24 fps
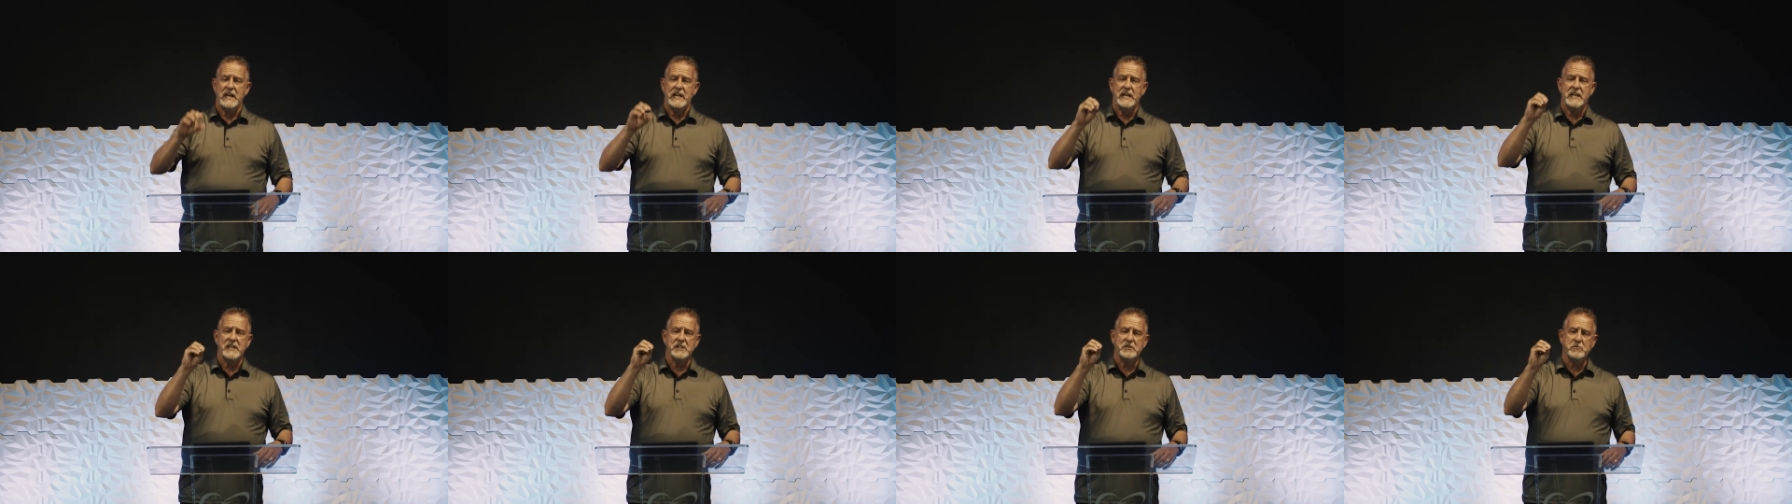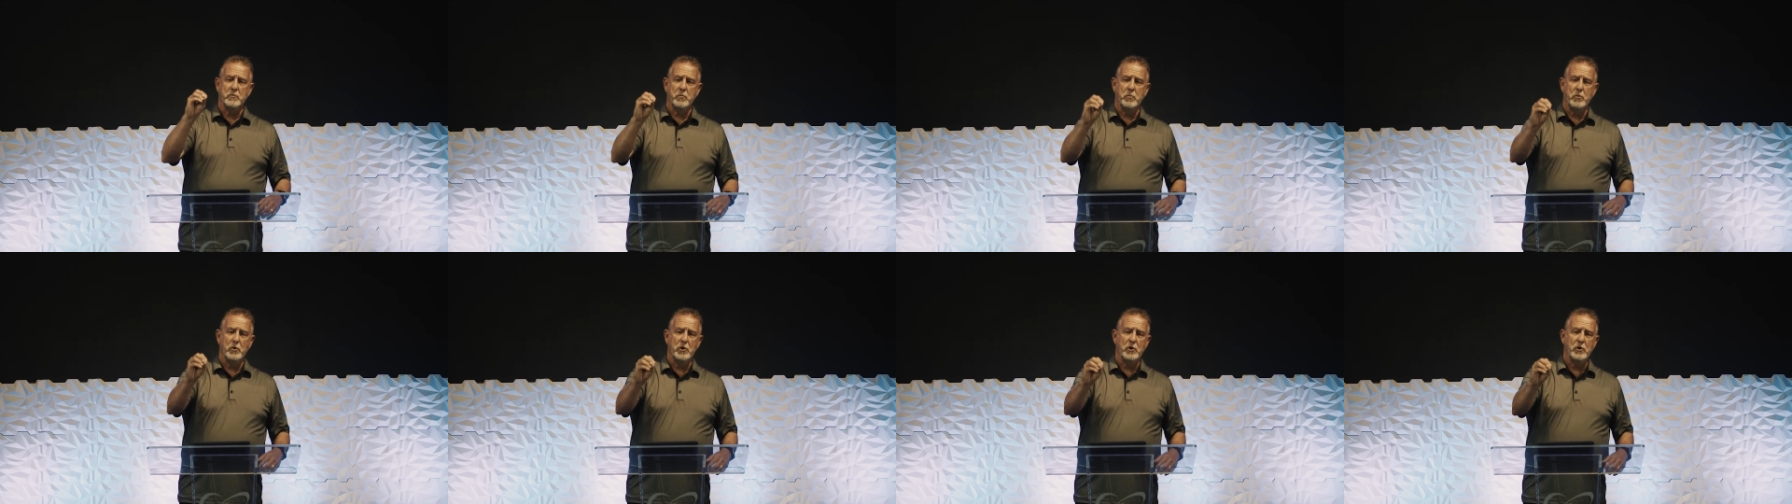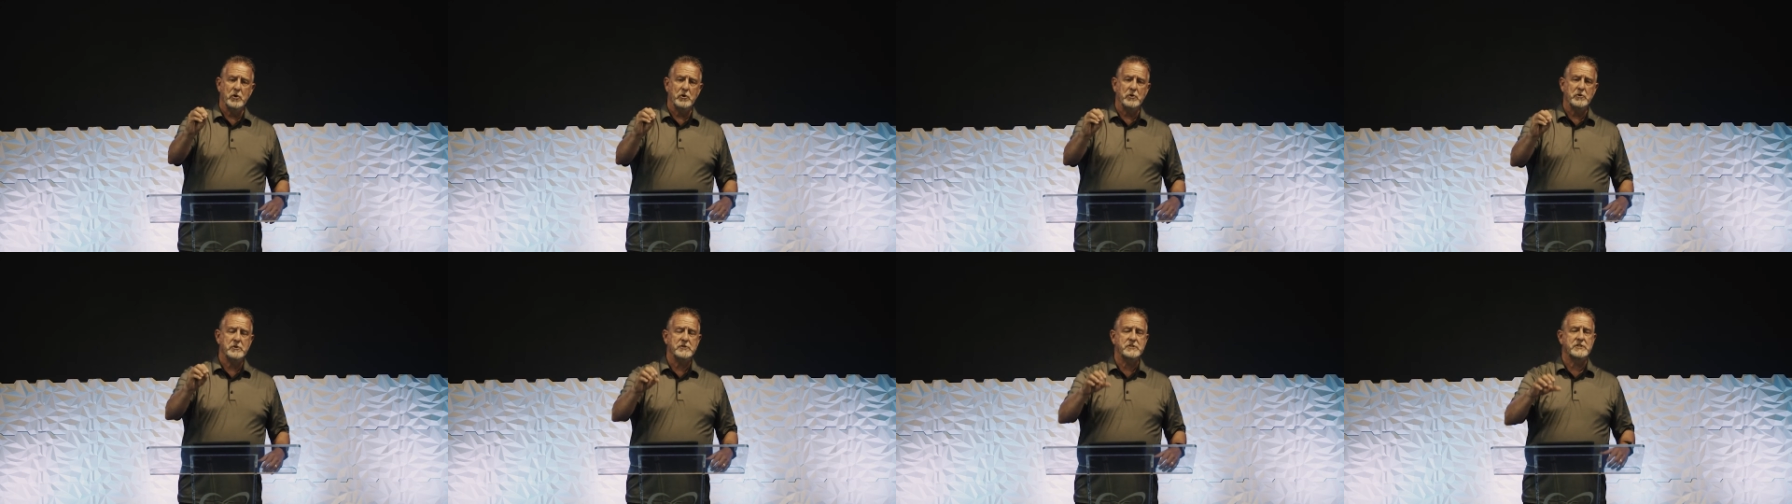his
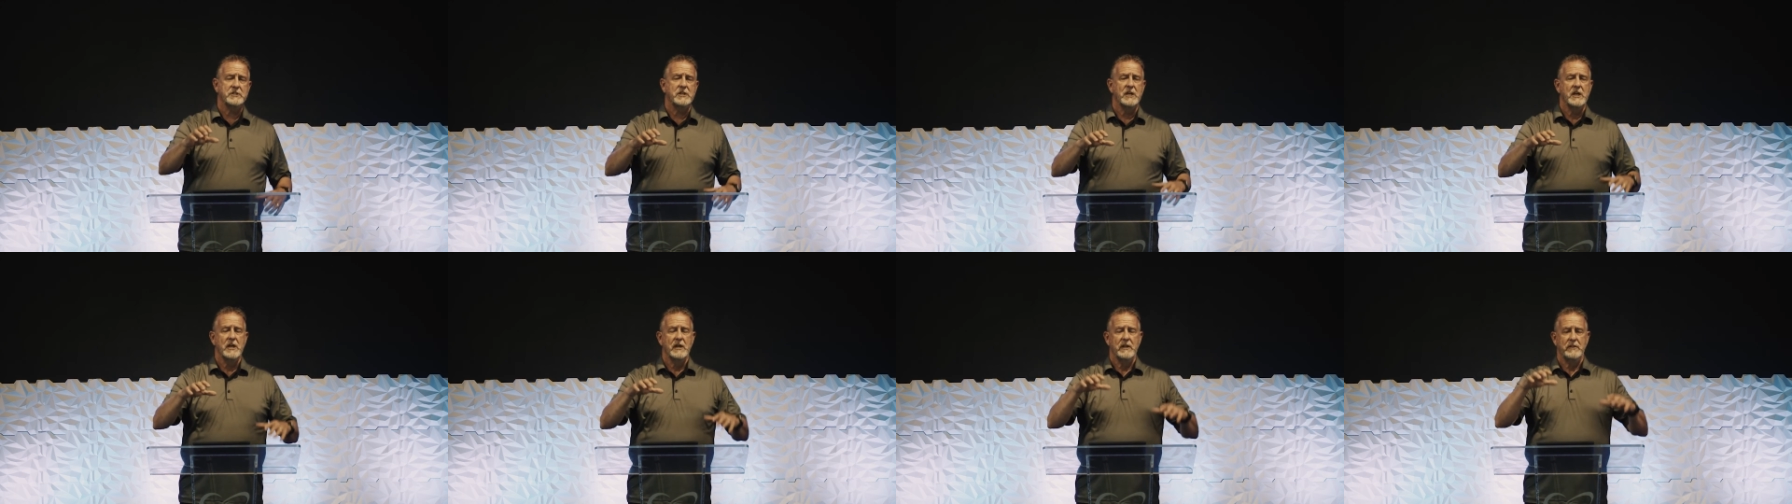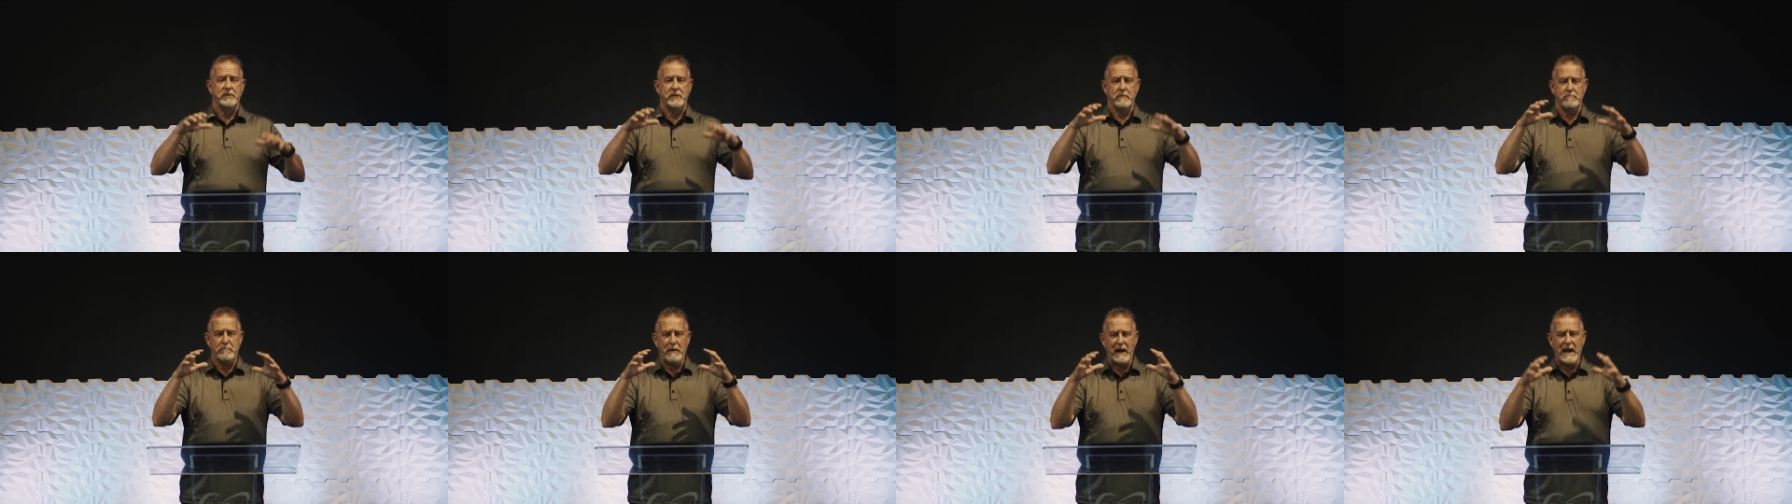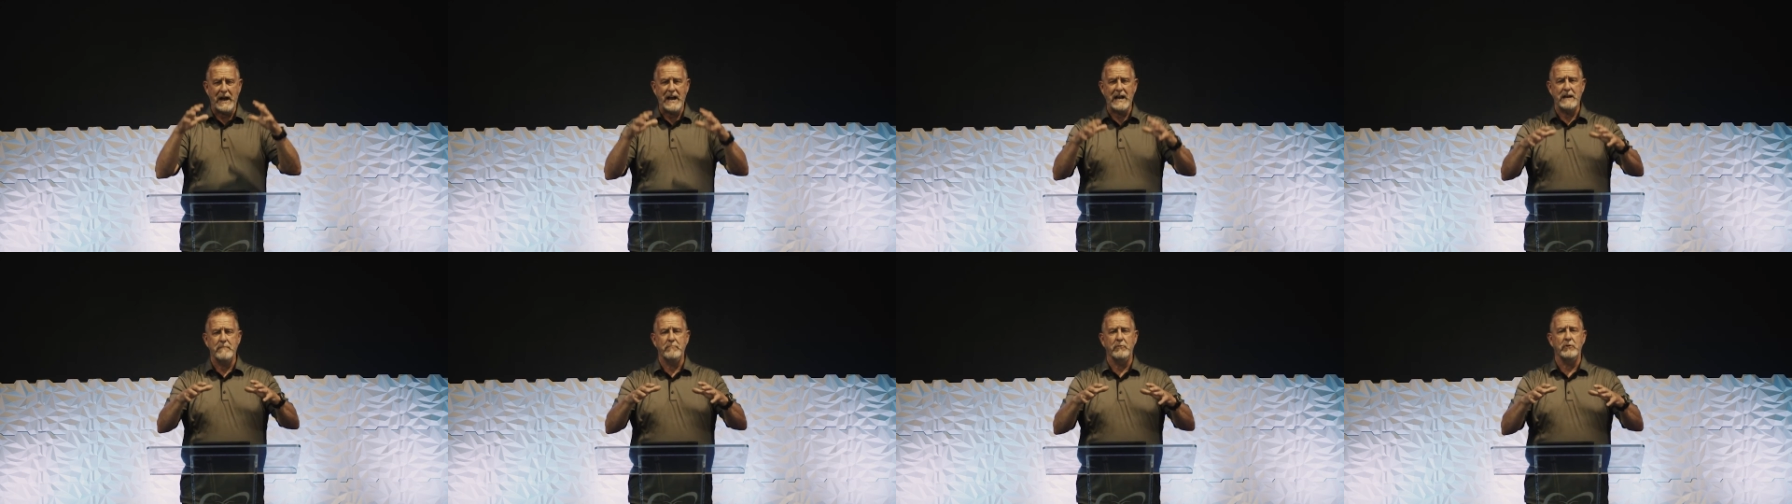words, the
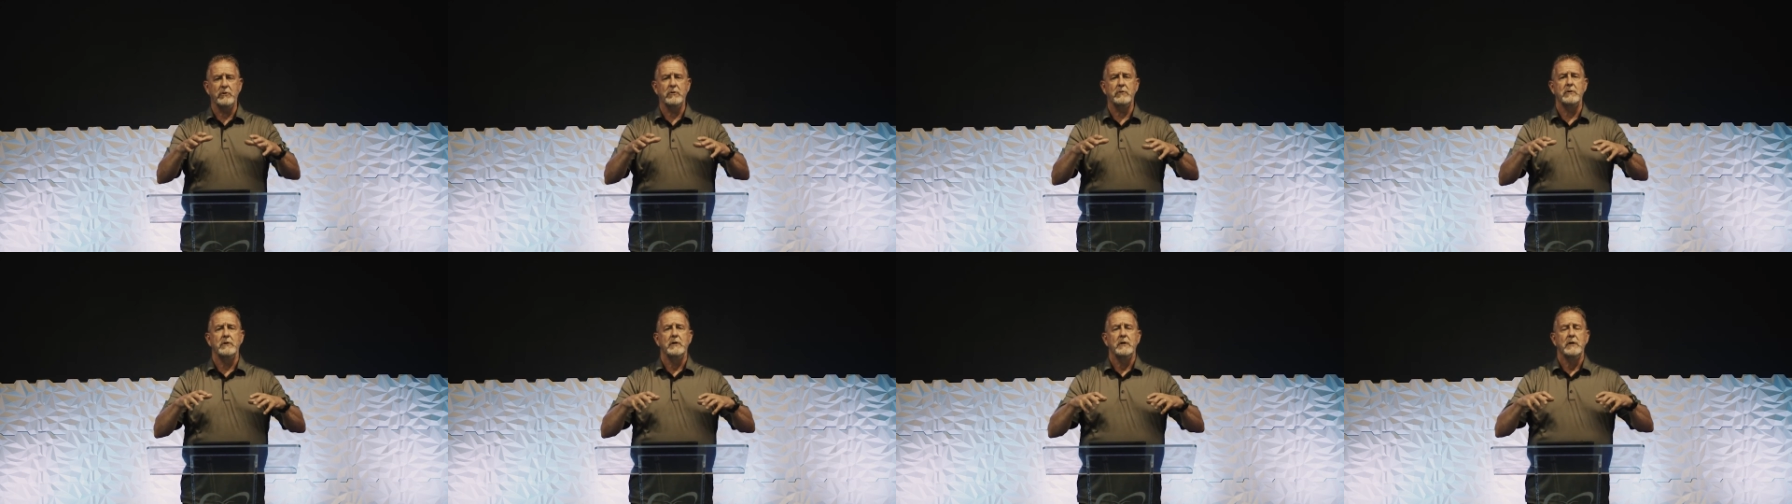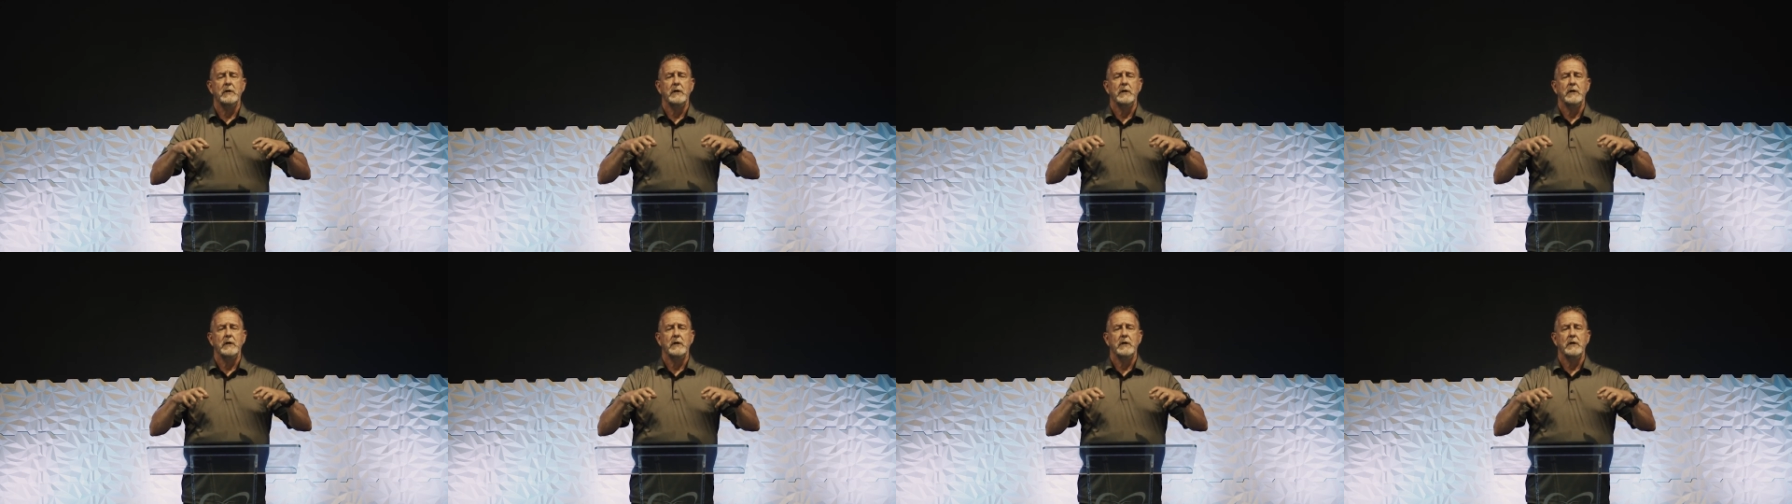Bible,